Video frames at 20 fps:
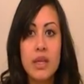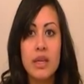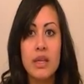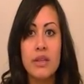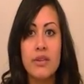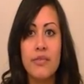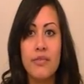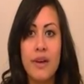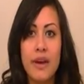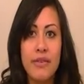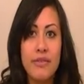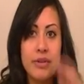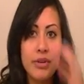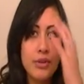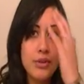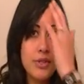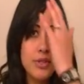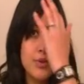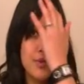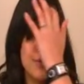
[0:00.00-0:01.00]
In the 5
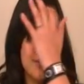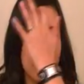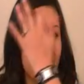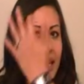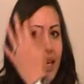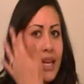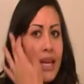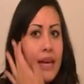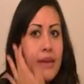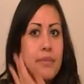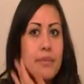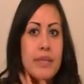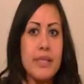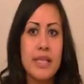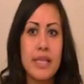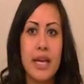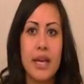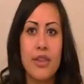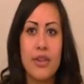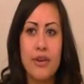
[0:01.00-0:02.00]
years that Renee and I have been
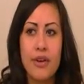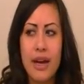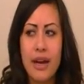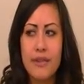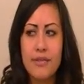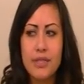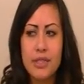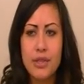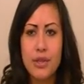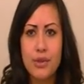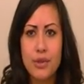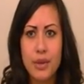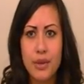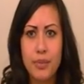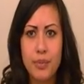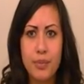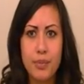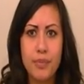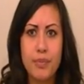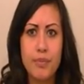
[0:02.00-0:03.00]
together, I've
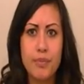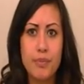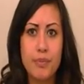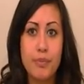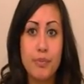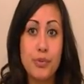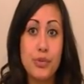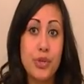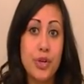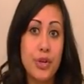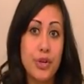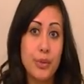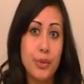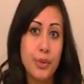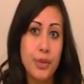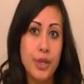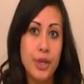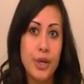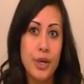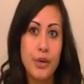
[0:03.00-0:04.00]
slowly started
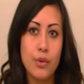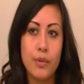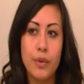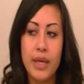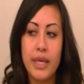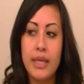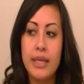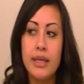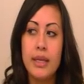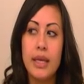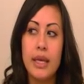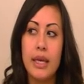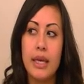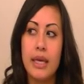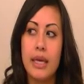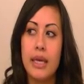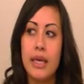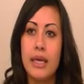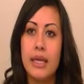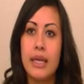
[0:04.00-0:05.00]
putting on weight,
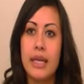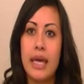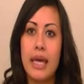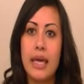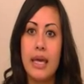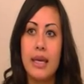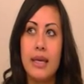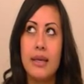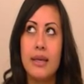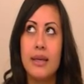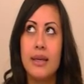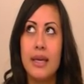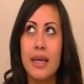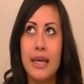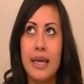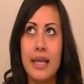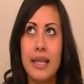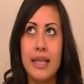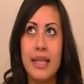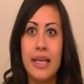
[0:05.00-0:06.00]
and
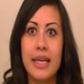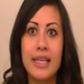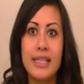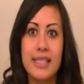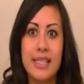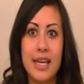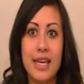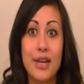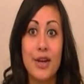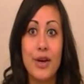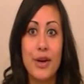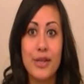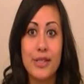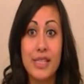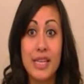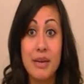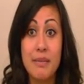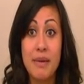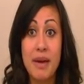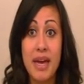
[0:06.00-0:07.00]
like I said,
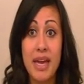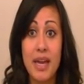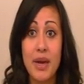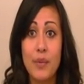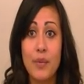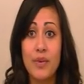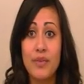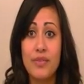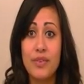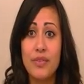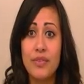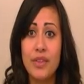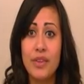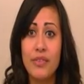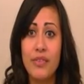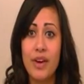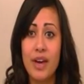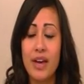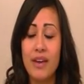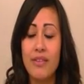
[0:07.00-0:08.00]
all-time high at
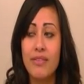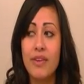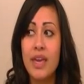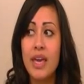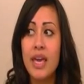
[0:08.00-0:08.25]
155.